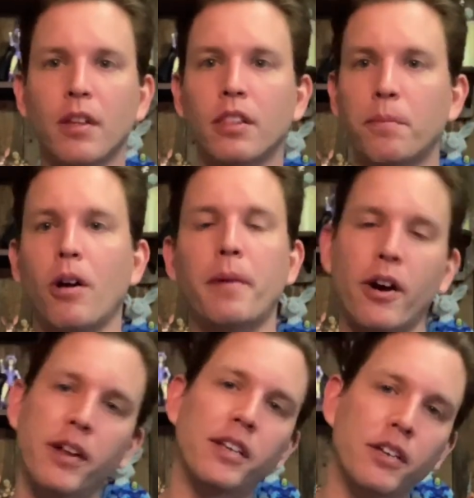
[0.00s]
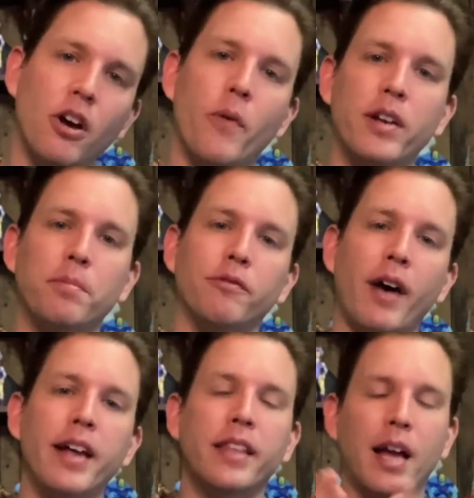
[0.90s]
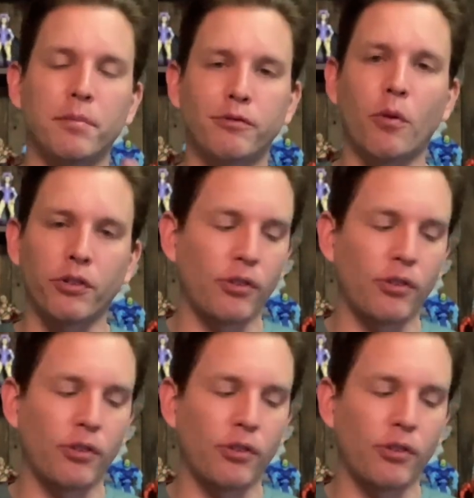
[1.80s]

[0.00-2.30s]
the Barbarian can go in and provide that before